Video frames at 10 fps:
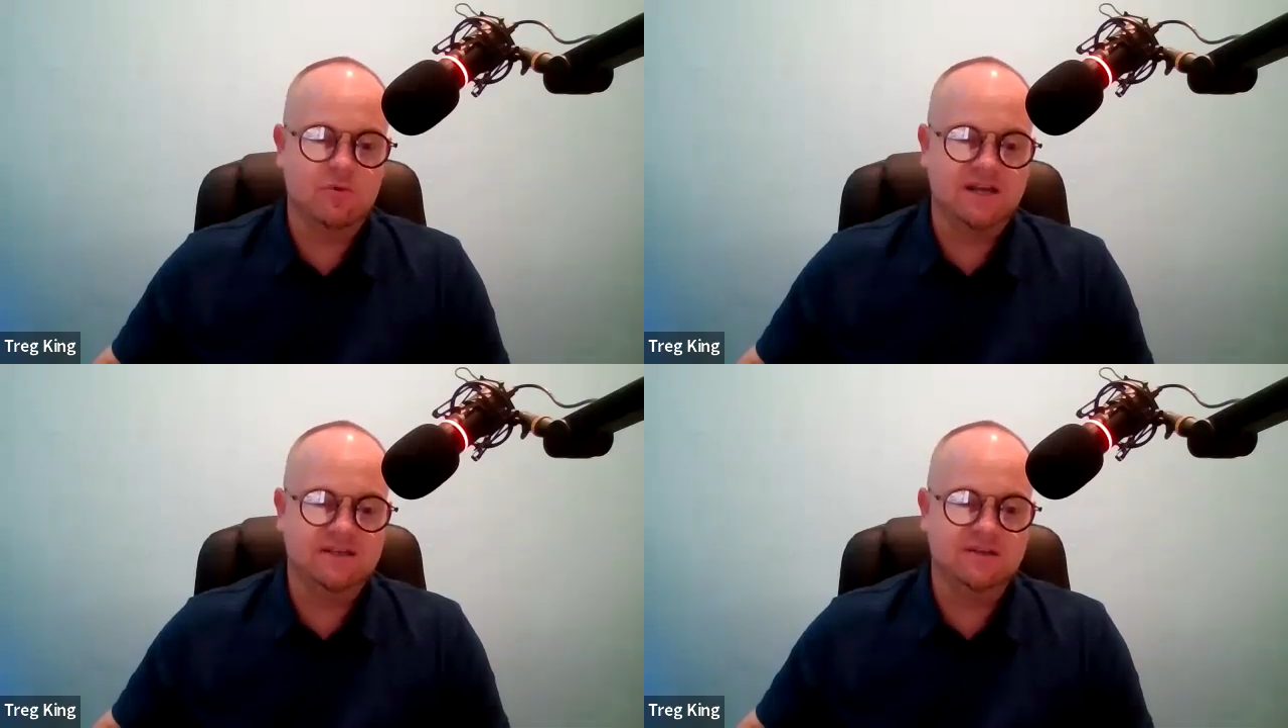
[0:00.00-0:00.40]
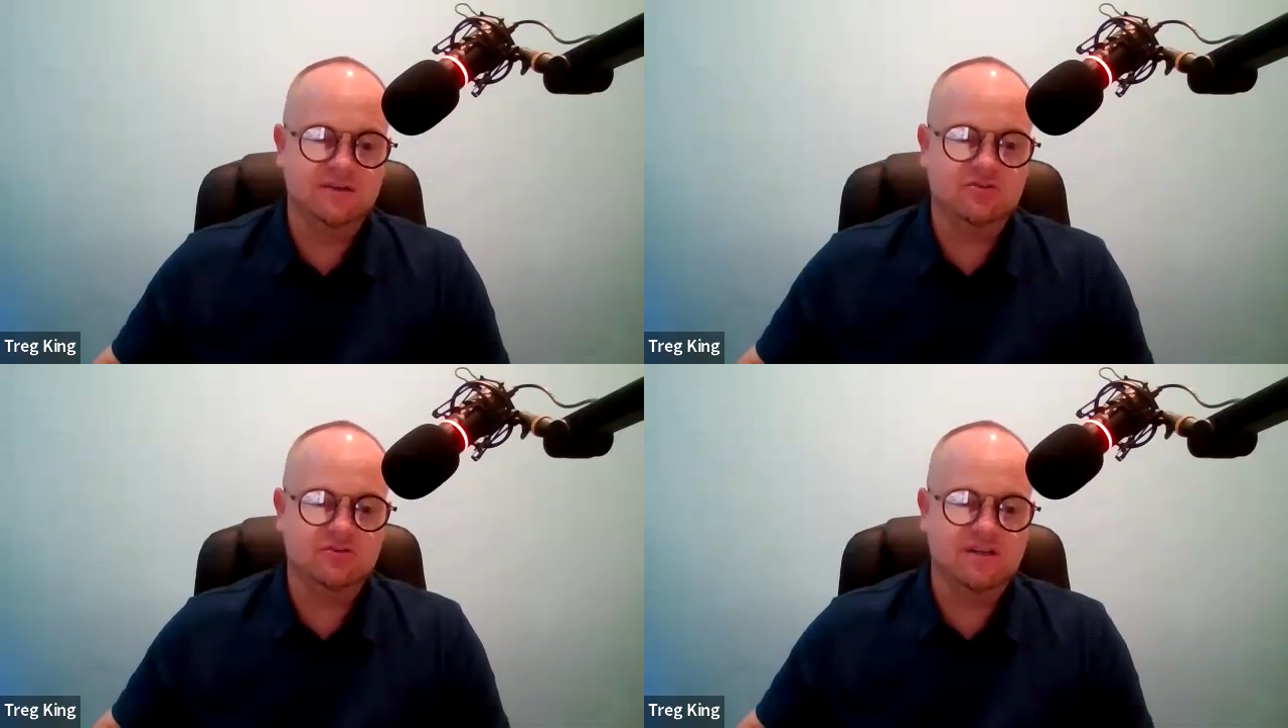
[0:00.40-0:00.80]
why I did
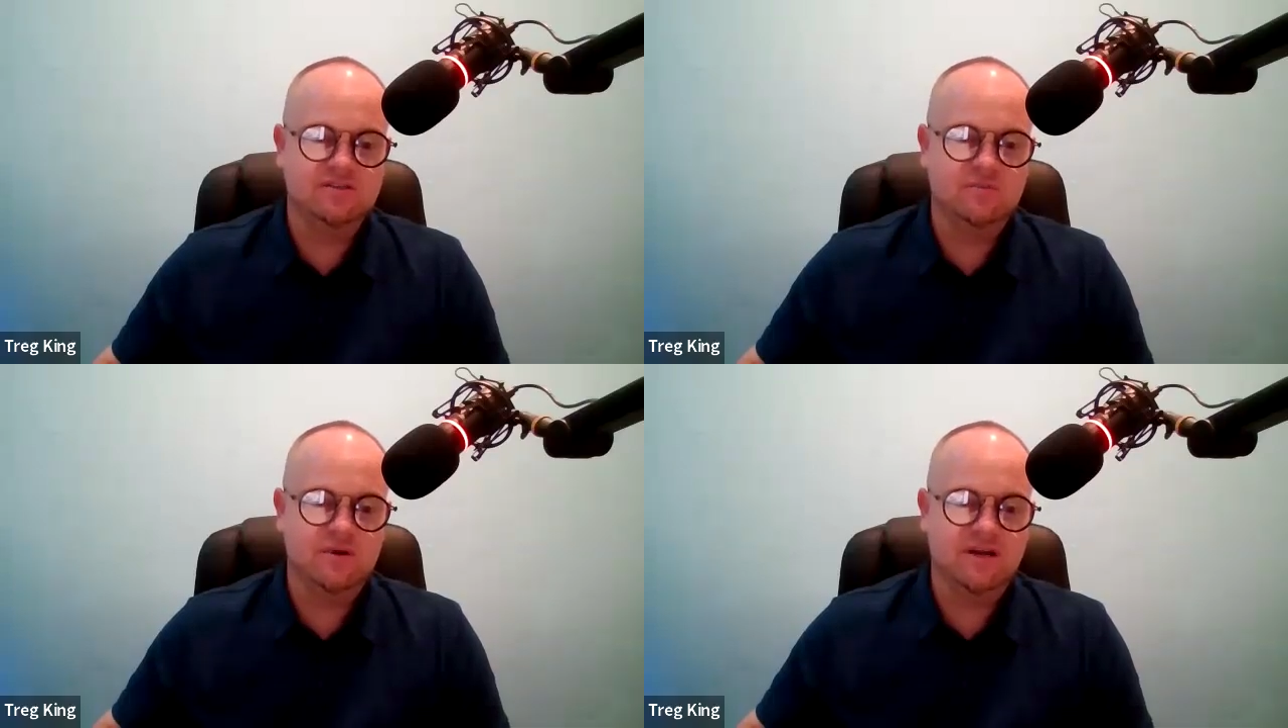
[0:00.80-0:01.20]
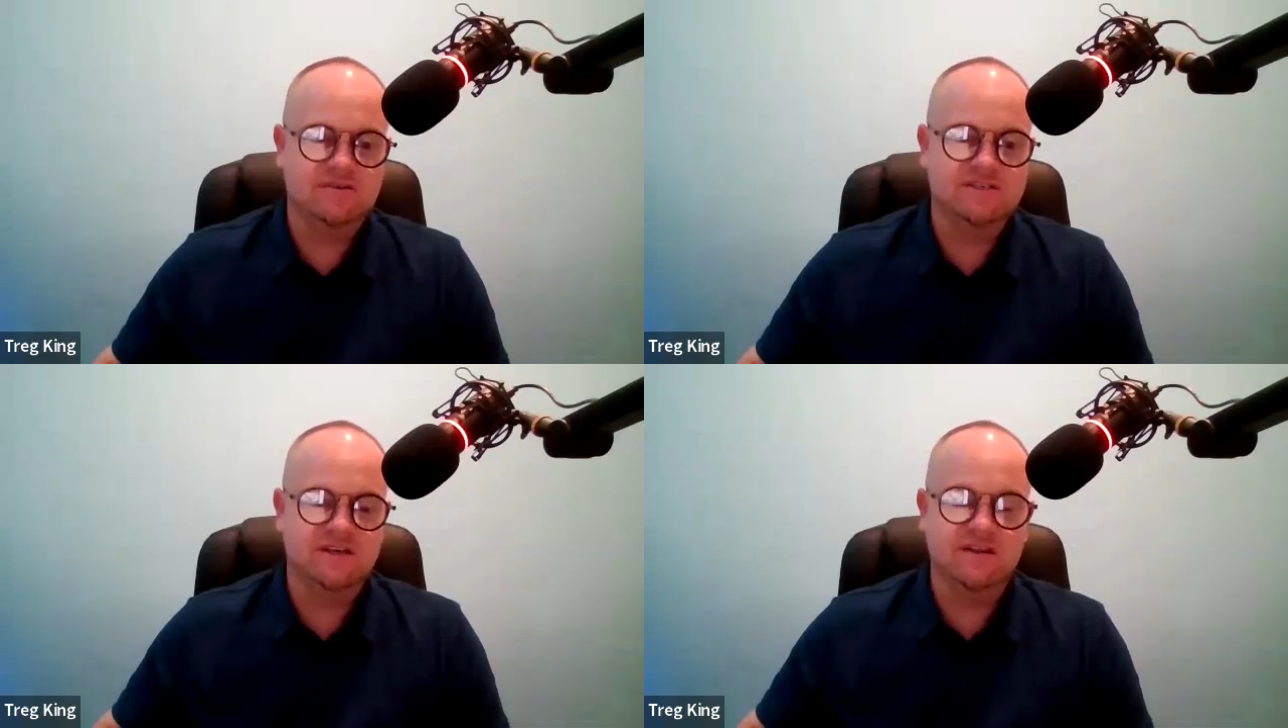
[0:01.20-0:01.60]
not try to
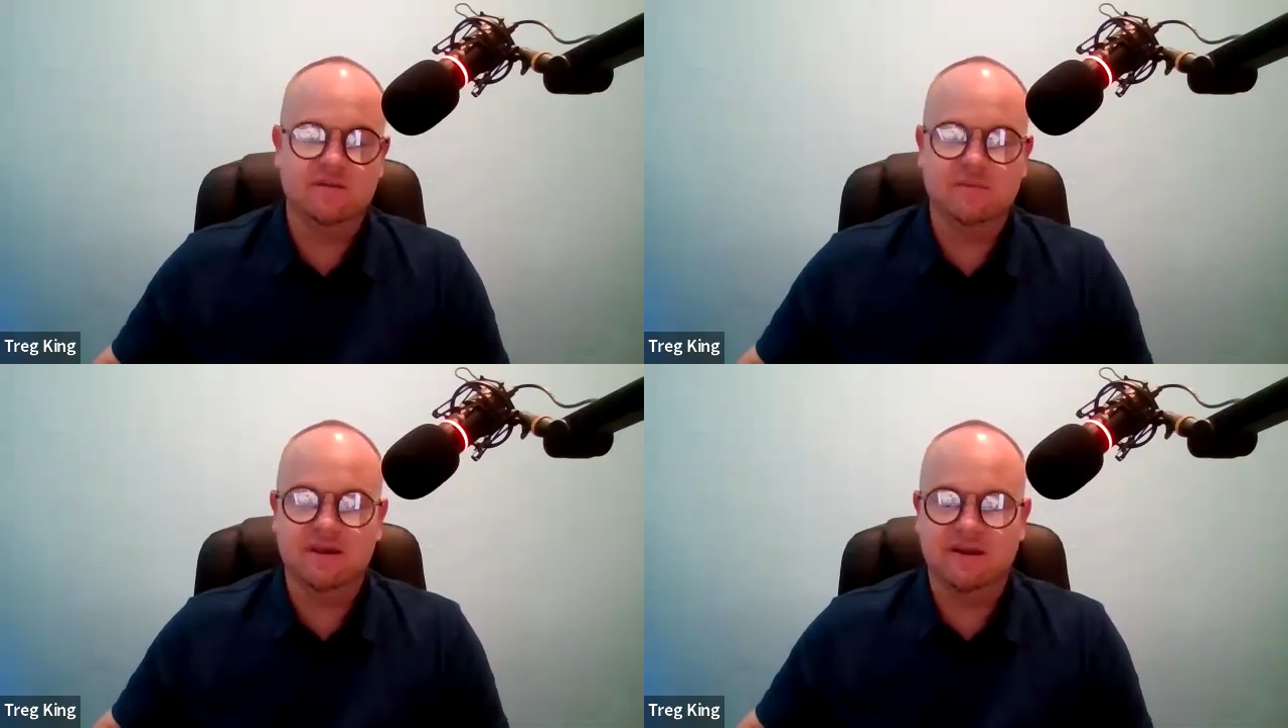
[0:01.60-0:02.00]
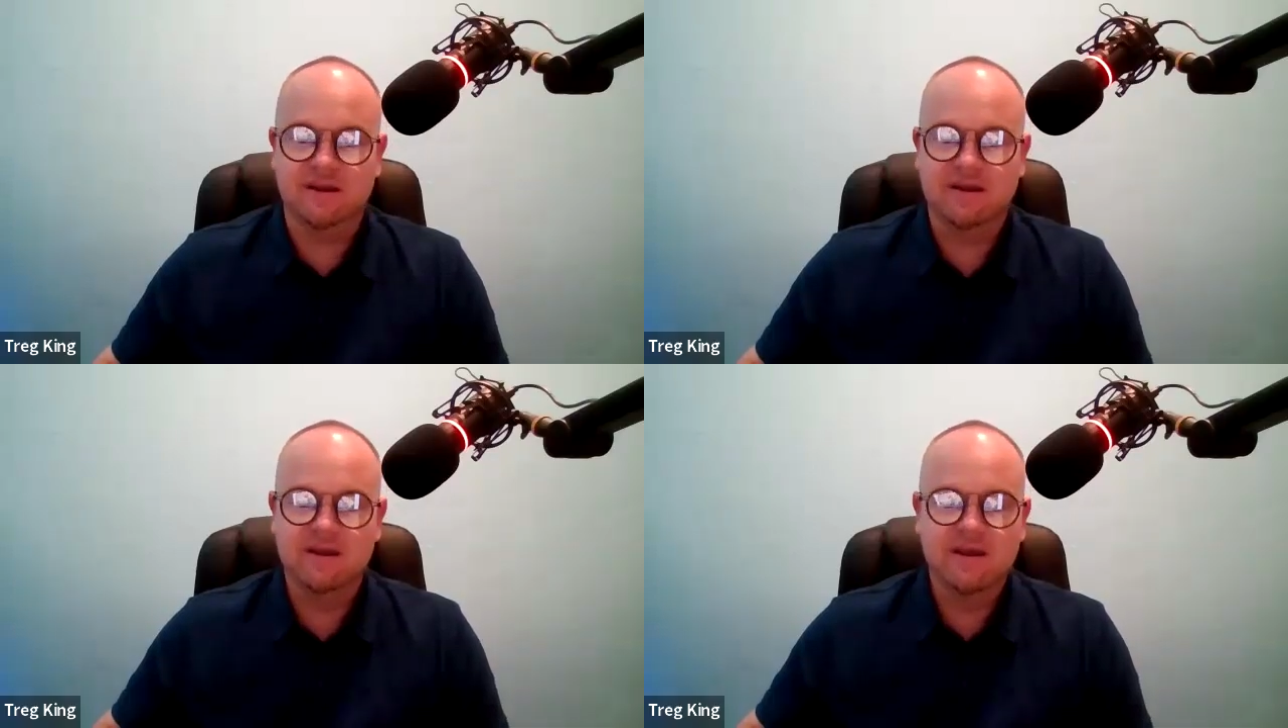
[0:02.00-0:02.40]
pronounce that in the beginning.